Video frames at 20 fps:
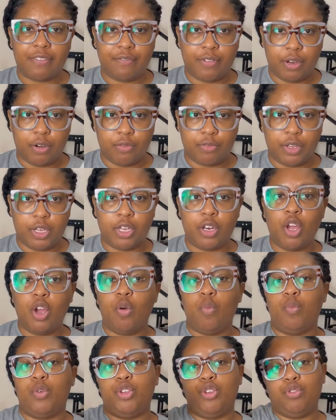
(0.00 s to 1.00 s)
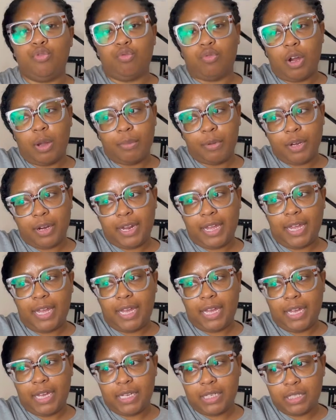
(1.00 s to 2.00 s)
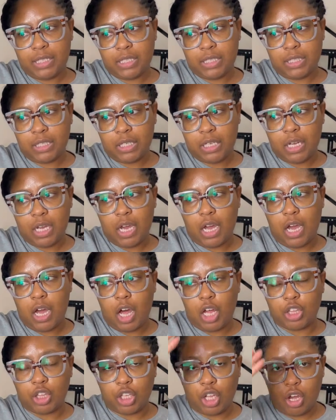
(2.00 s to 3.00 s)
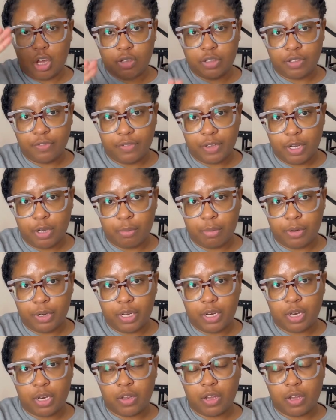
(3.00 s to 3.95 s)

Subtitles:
velvet, when you rub your hands along the velvet,